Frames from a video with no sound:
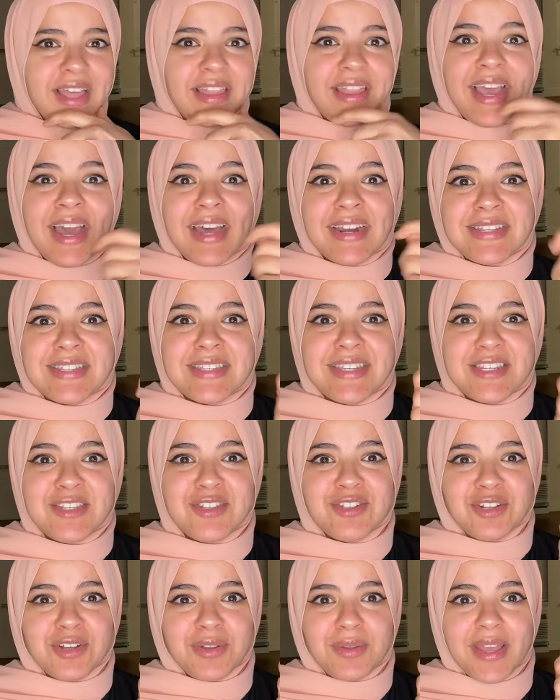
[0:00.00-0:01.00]
They had a
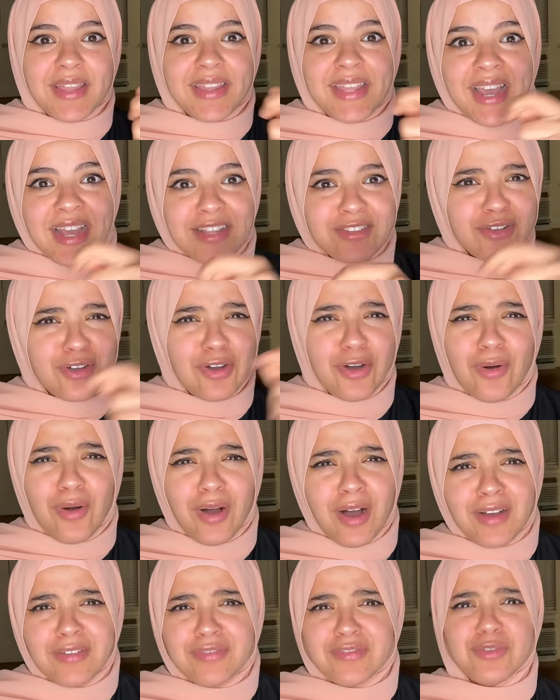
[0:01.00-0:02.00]
sister, and they had to
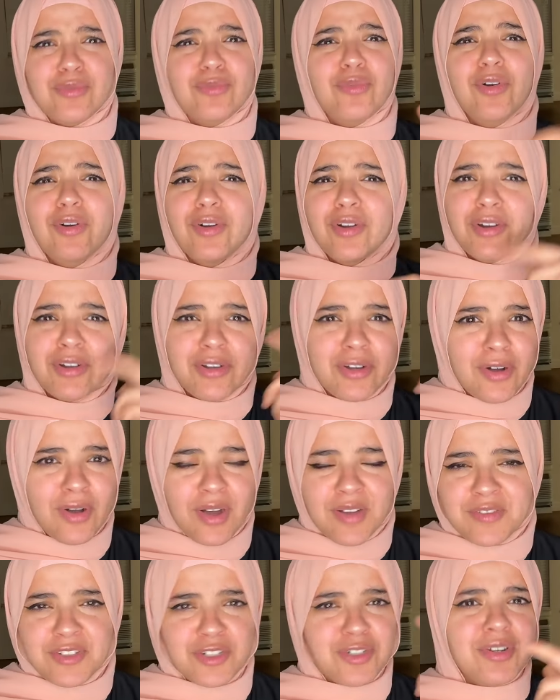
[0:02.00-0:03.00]
go off to war or go
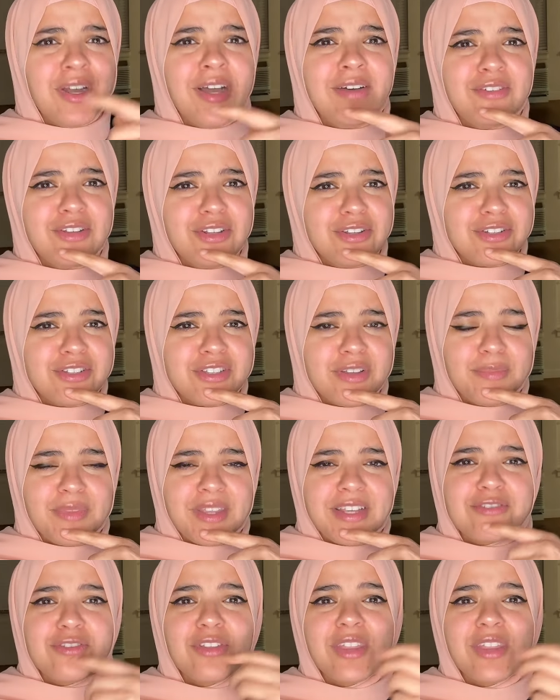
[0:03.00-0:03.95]
off to travel or something.